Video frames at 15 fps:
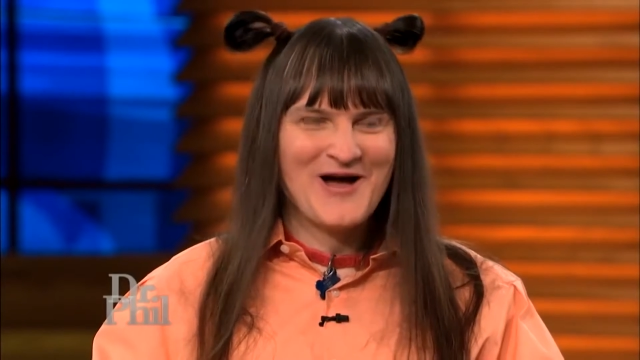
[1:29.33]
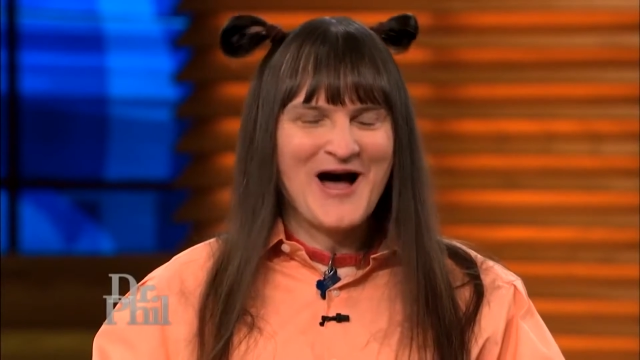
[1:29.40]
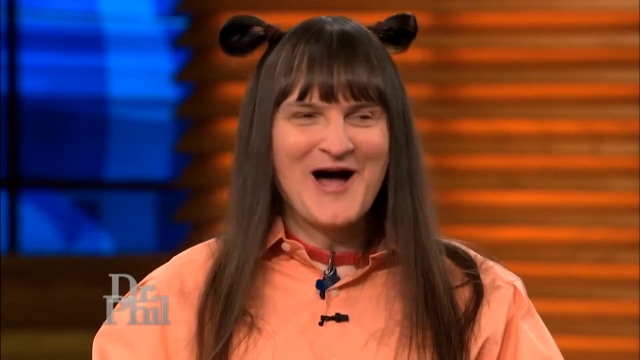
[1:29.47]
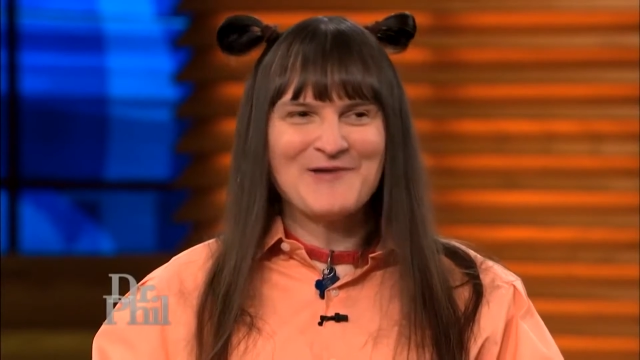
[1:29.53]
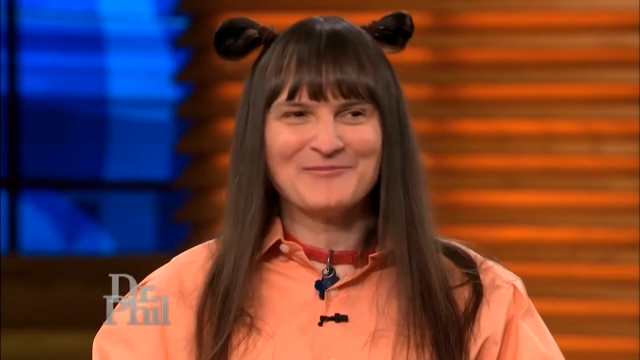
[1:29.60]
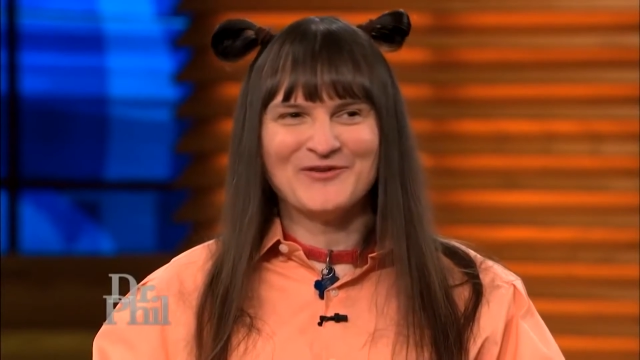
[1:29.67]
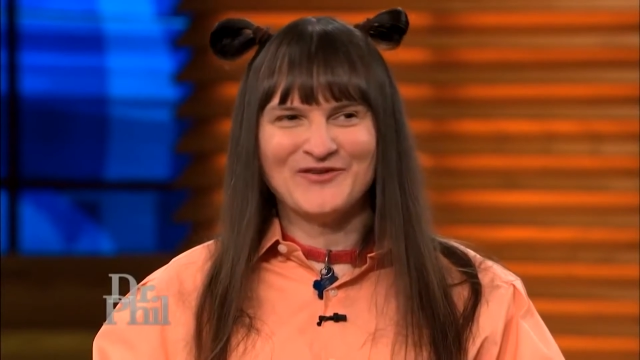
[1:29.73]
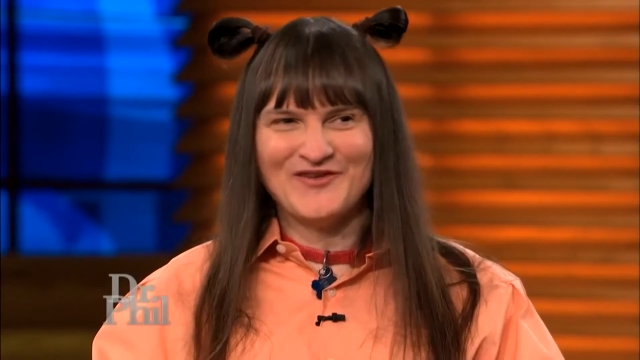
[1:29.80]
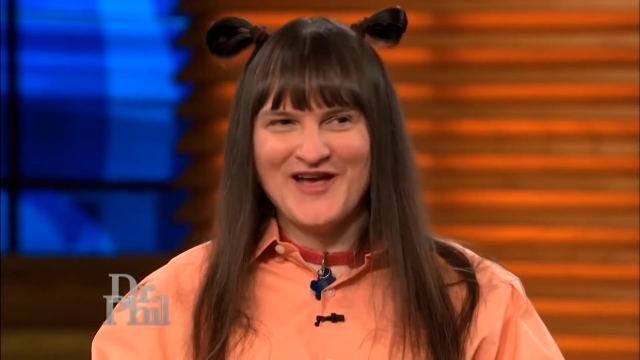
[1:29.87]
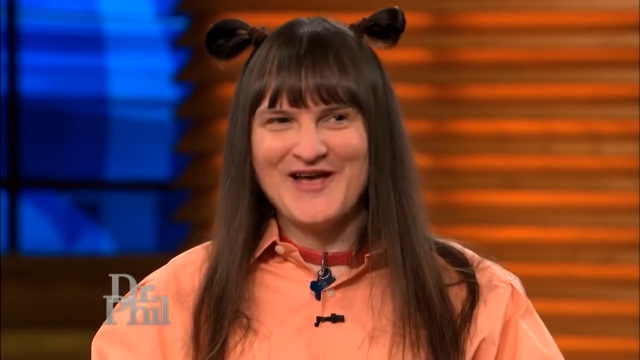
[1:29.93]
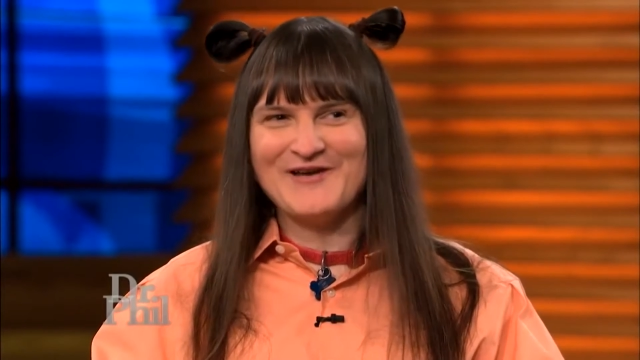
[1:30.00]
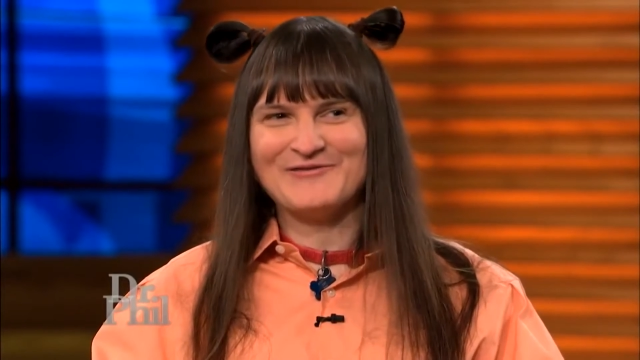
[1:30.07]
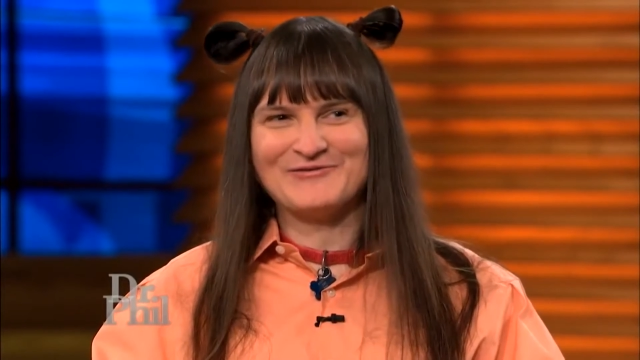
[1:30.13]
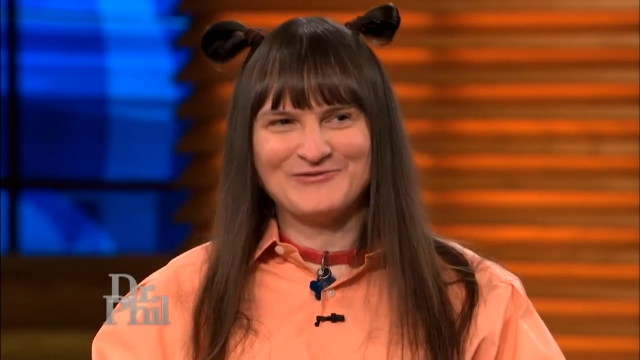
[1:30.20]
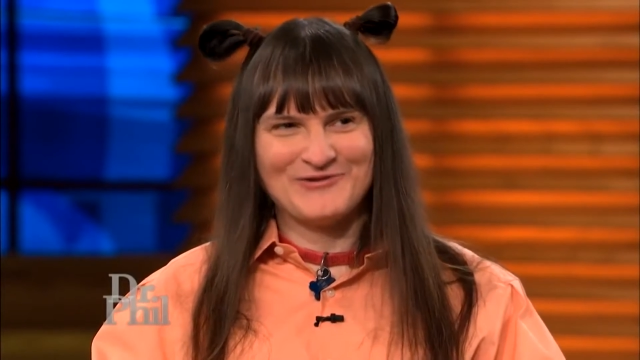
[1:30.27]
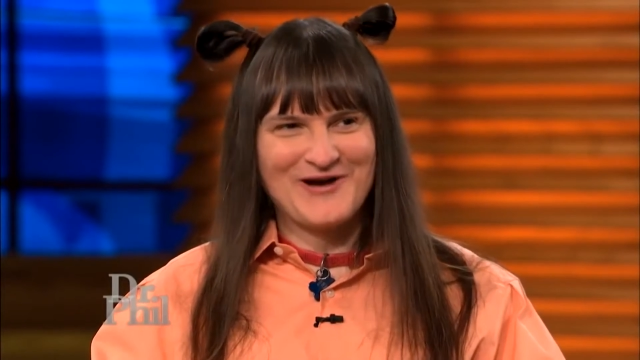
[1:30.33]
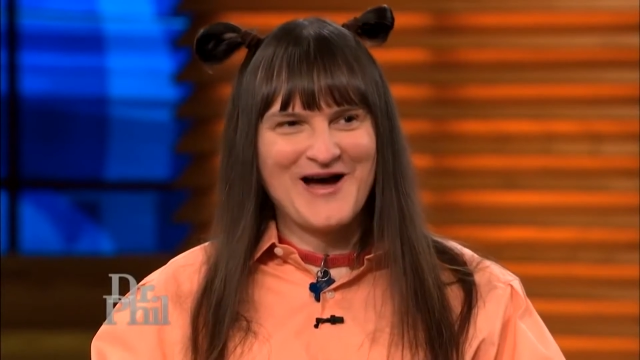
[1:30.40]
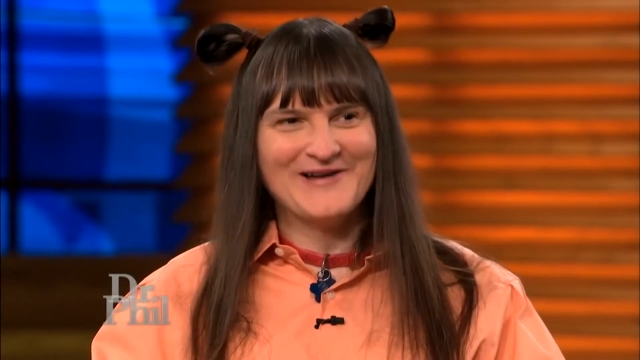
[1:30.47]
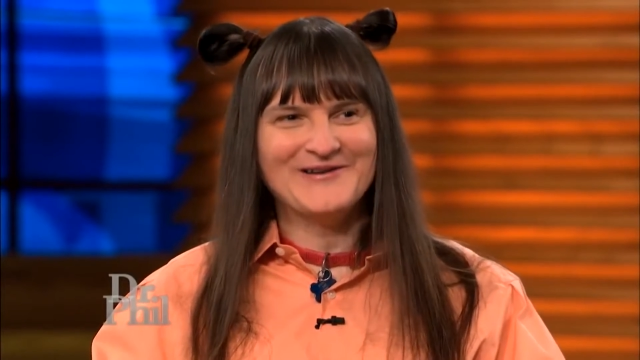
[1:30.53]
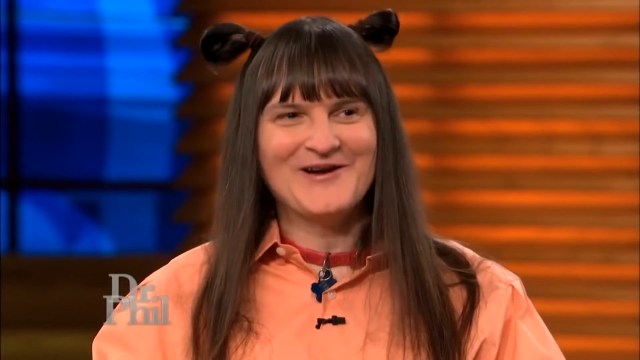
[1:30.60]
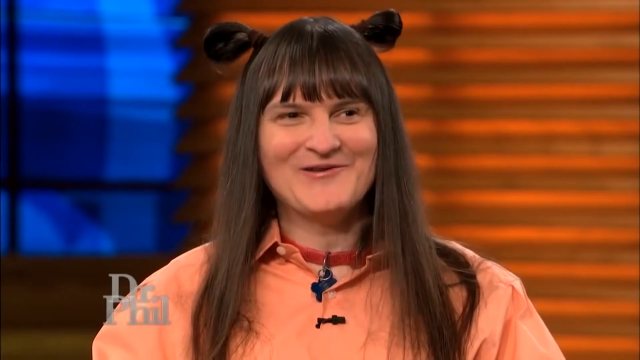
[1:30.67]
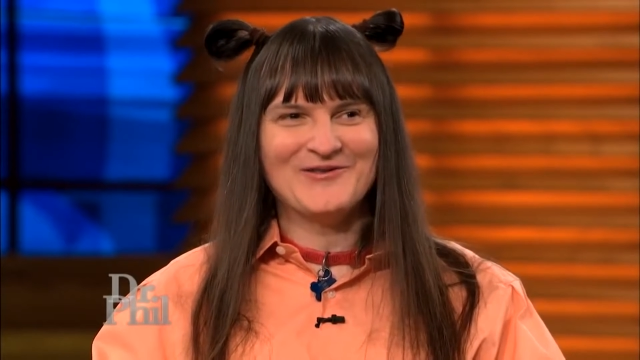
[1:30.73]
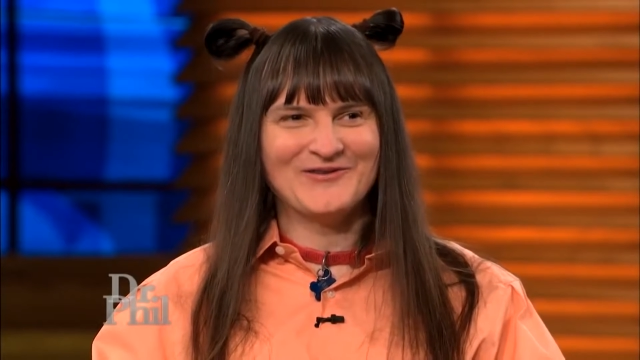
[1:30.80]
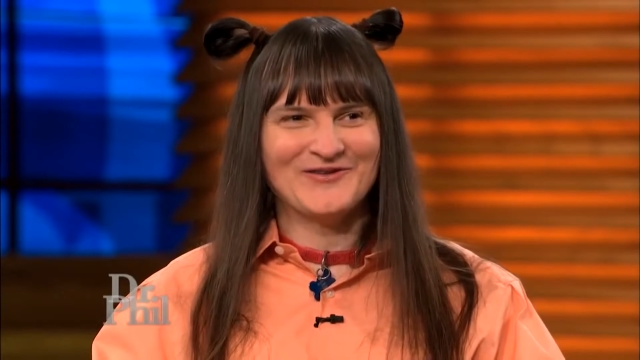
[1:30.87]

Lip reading: I'm safe. I know the